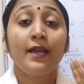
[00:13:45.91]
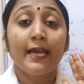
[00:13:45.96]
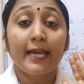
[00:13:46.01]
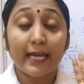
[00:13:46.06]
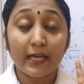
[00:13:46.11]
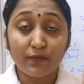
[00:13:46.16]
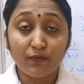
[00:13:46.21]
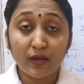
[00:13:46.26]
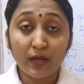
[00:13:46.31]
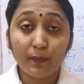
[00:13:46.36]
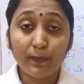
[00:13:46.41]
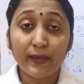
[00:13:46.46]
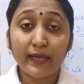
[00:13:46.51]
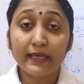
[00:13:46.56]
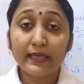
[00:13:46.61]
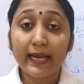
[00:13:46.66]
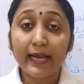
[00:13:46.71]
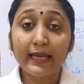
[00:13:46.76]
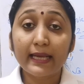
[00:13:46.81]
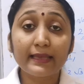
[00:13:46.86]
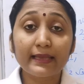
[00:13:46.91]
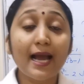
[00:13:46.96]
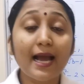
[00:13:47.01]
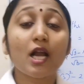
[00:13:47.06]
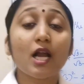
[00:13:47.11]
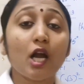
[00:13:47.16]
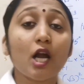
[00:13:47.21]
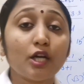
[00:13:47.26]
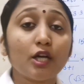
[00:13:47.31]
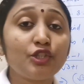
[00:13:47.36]
It will be take the
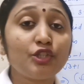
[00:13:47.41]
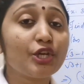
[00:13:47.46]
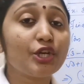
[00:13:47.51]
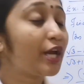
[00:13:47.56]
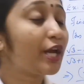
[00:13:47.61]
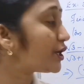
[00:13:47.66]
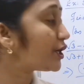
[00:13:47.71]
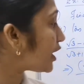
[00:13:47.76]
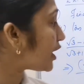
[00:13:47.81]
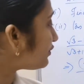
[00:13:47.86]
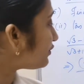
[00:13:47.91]
conjugate